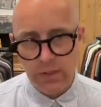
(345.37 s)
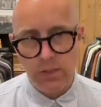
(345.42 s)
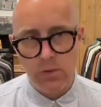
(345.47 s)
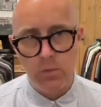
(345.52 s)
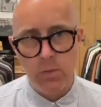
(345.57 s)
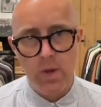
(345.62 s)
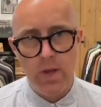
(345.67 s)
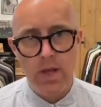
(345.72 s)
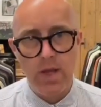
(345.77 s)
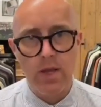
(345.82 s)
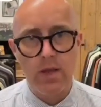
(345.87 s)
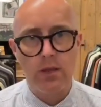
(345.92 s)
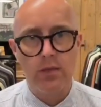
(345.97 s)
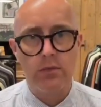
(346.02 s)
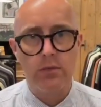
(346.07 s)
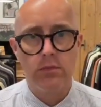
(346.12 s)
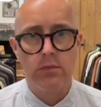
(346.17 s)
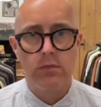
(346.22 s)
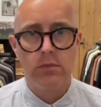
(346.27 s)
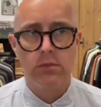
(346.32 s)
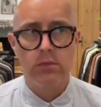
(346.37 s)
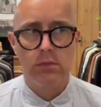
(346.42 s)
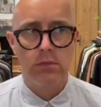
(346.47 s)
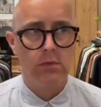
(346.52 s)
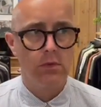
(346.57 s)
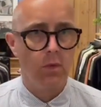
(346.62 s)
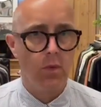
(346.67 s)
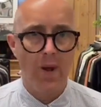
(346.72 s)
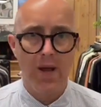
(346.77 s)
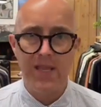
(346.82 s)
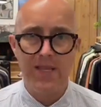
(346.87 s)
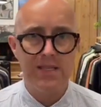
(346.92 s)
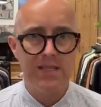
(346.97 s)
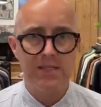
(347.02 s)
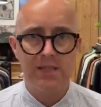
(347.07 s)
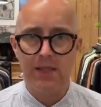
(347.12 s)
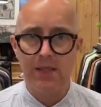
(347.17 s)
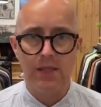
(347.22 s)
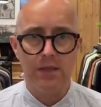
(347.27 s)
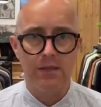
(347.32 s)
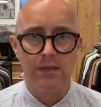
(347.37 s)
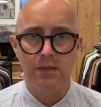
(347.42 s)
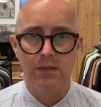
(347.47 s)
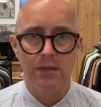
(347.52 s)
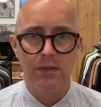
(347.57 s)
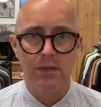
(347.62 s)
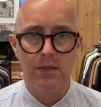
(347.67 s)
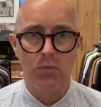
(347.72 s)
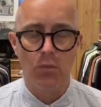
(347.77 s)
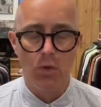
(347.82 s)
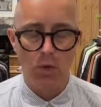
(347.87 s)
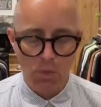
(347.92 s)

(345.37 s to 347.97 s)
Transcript: you can wear quite easily in